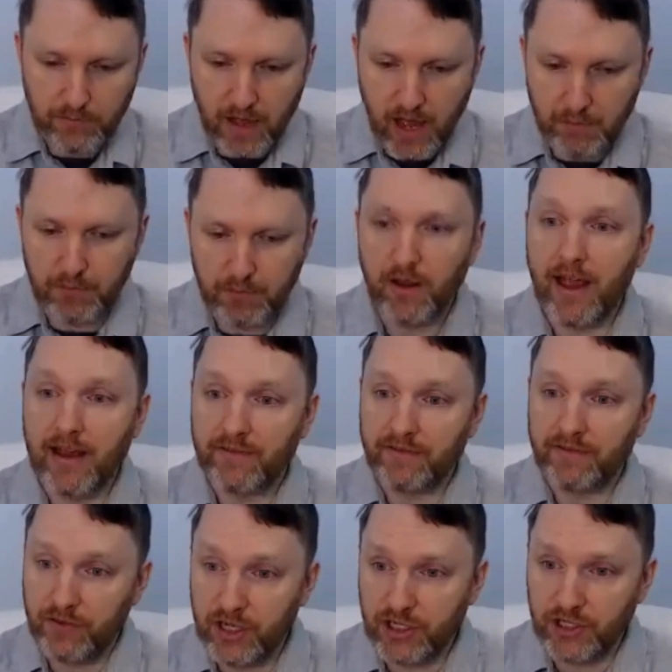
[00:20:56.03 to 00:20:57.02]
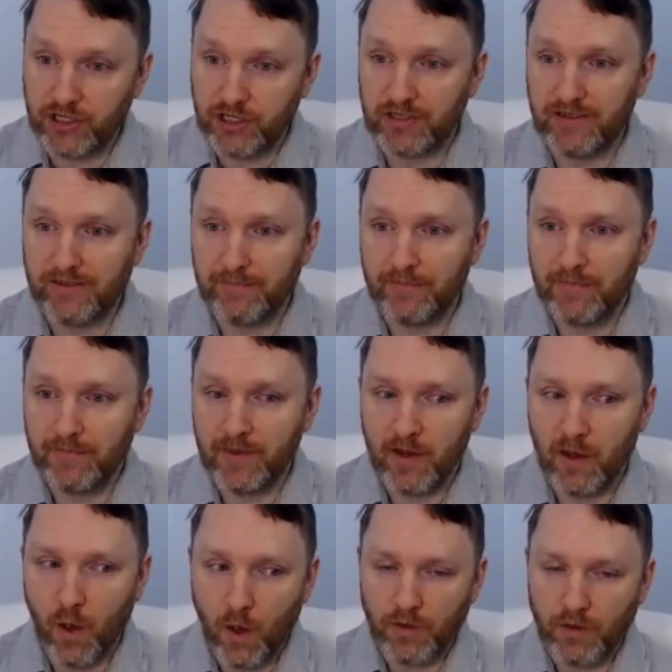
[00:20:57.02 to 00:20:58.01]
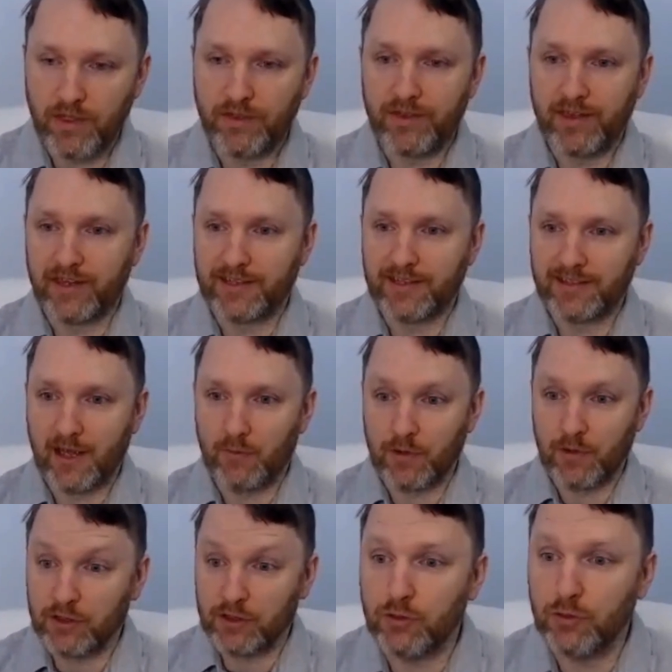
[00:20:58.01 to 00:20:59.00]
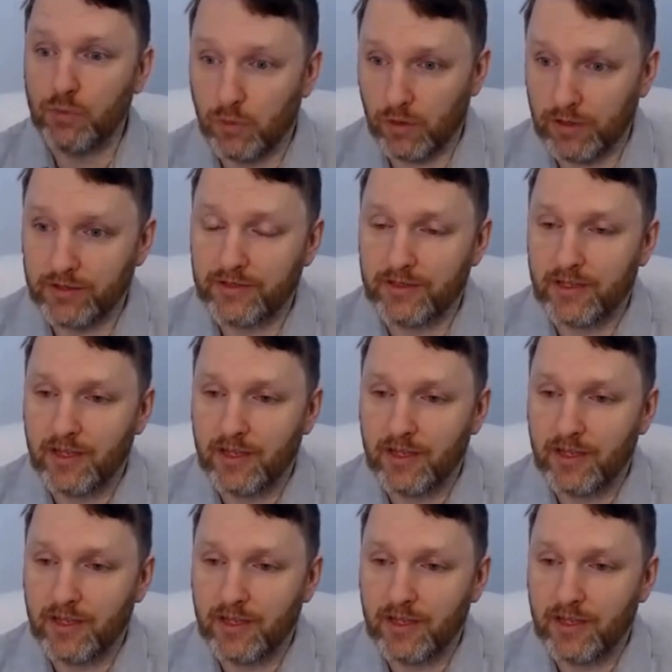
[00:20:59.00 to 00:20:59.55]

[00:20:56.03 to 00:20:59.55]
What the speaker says: apply friction on the things that we do want.